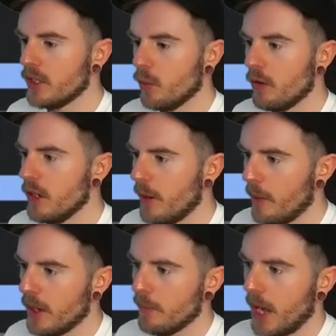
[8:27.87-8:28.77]
to worry about
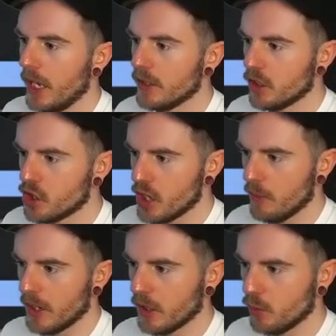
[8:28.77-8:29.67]
being balanced and shit
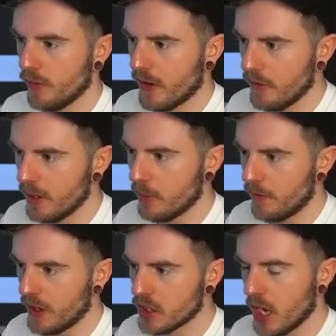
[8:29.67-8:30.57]
because we've given him the
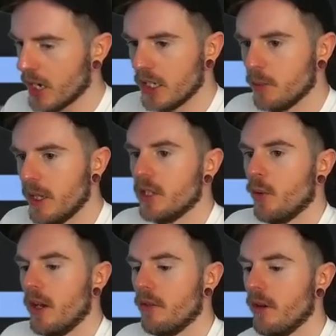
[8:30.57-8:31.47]
fish tag and he's playing
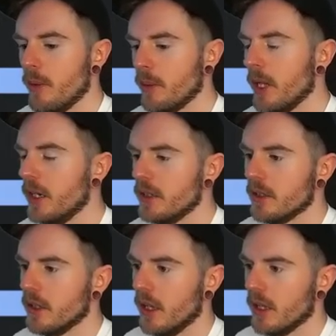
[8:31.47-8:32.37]
23 big
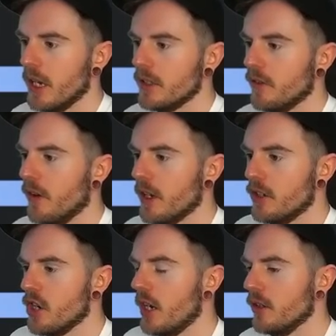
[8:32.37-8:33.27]
blinds. Like, the guy's a fucking
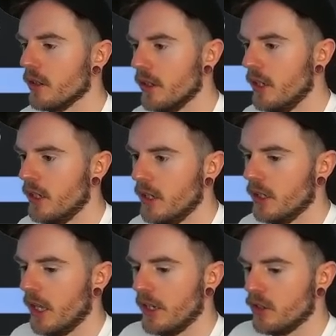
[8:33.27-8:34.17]
child.
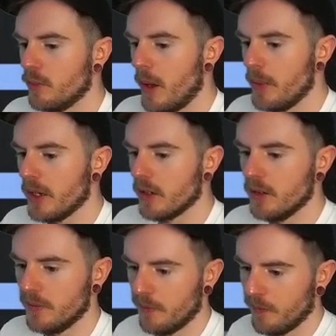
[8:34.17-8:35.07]
Like, just bet big.
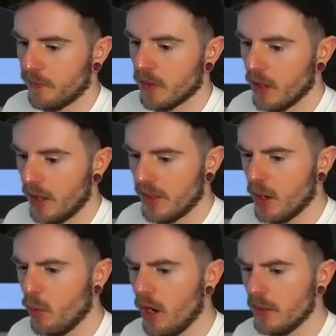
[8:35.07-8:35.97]
I think I
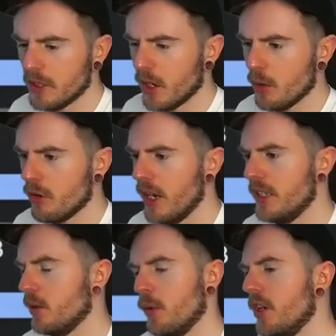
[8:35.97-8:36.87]
wanted him to go
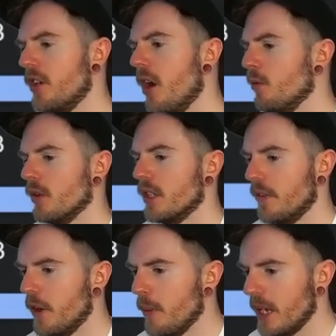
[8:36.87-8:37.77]
crazy. Well, you don't. Because
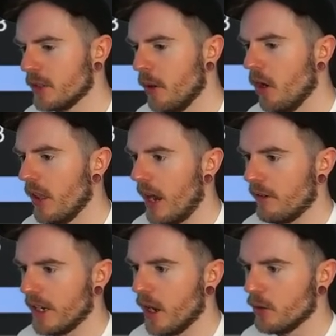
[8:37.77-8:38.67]
if you bet small there
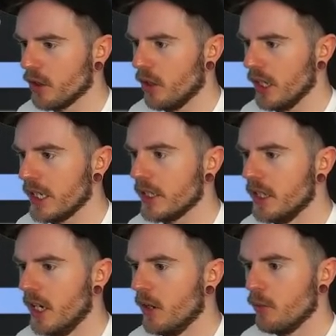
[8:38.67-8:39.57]
and he goes all in,
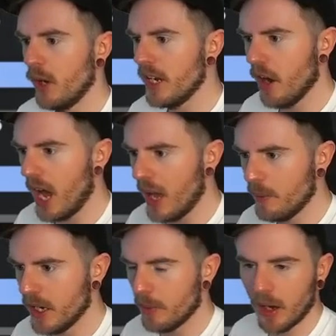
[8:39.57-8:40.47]
we're not
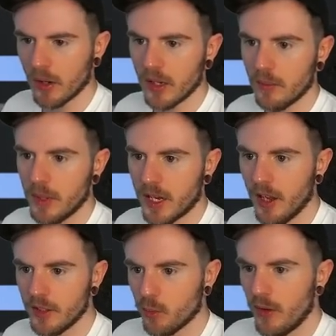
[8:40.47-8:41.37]
happy about it
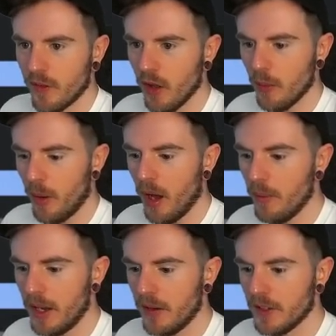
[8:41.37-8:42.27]
because we've got the bottom
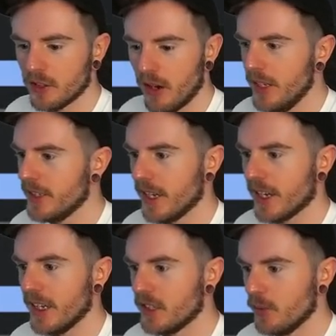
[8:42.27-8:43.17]
end of a straight,
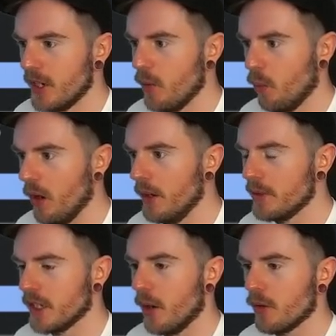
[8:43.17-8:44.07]
dickhead. So we don't want him
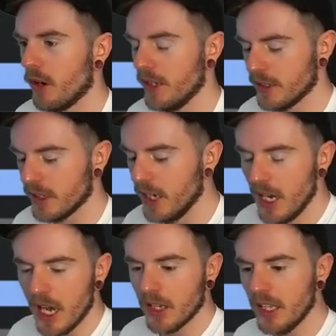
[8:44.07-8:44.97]
to go crazy.
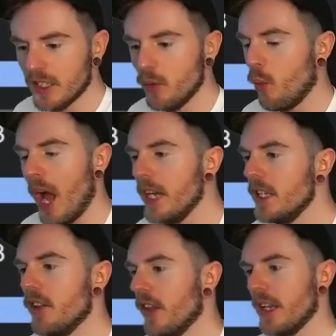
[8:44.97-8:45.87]
And listen, why do
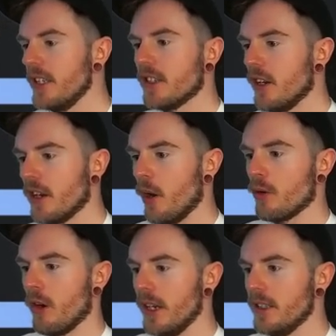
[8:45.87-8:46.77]
you think he's going to go
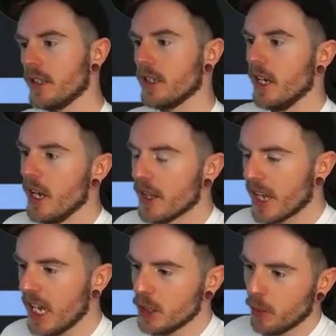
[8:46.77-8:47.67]
crazy? The
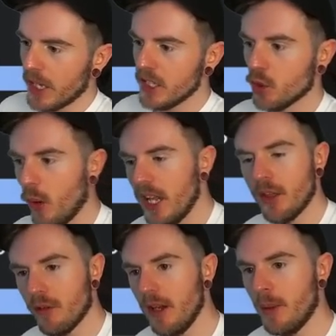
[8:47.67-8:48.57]
guy's playing
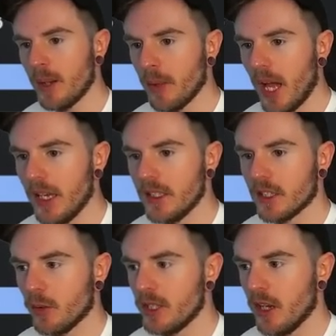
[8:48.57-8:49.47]
23 big blinds,
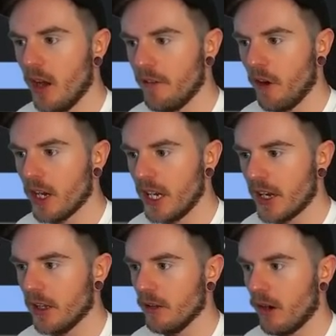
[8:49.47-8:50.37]
so he's not a fucking
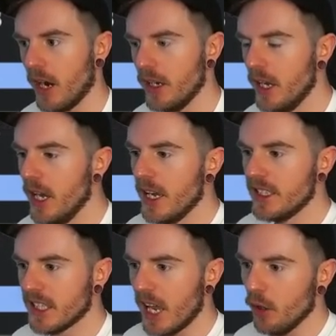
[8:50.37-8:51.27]
adult, right?
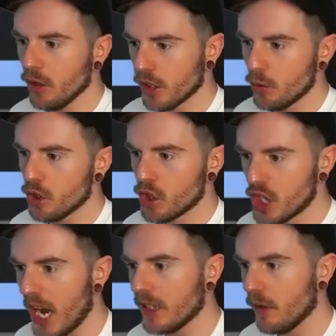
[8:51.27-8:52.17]
He's then also just
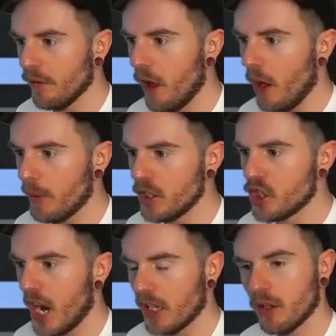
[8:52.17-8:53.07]
checked the flop and
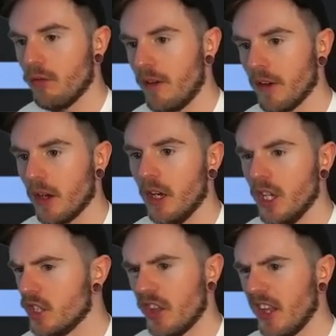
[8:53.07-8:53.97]
checked the river.
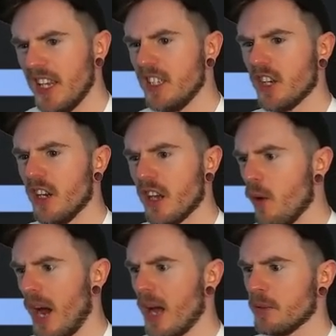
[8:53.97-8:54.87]
Do you think he's going to
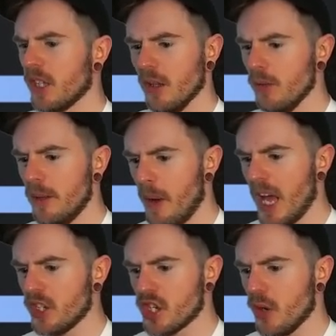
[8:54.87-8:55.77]
go absolutely
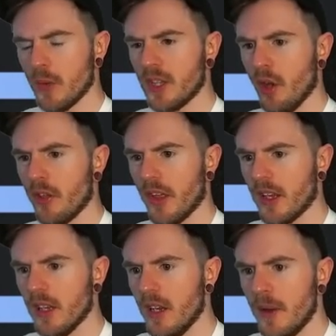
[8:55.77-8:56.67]
batshit with
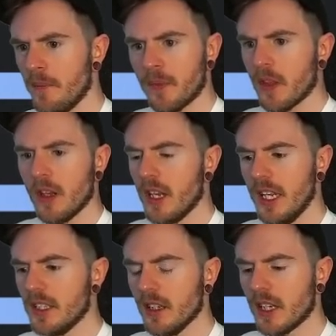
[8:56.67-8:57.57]
nothing? You
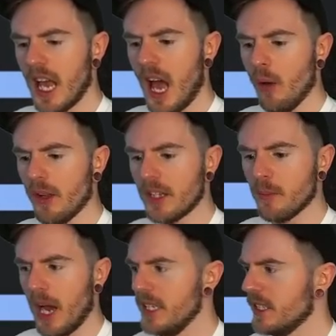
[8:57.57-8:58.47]
need to get out of this
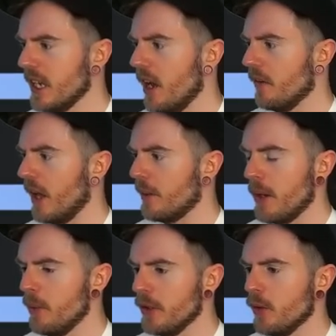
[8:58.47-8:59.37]
mindset of like
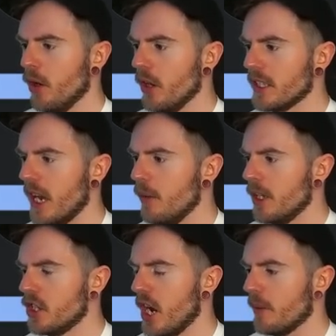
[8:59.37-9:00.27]
people do it all the time when
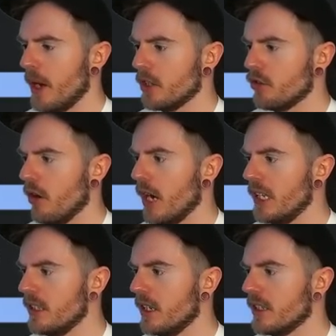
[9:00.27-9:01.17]
they check back strong
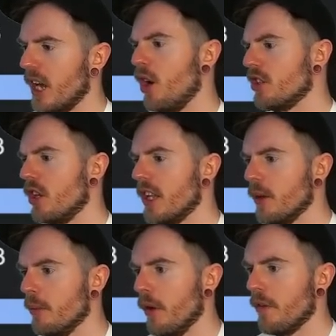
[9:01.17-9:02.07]
hands and it's like, oh, so they
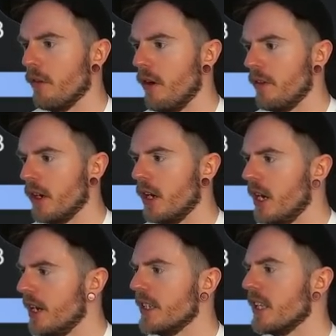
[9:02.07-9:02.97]
can bluff the river.
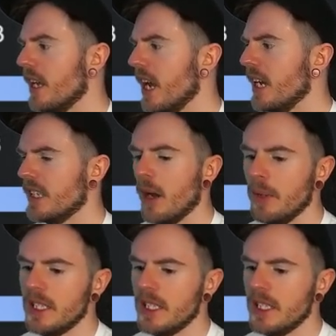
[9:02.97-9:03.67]
And it's like, guys, how many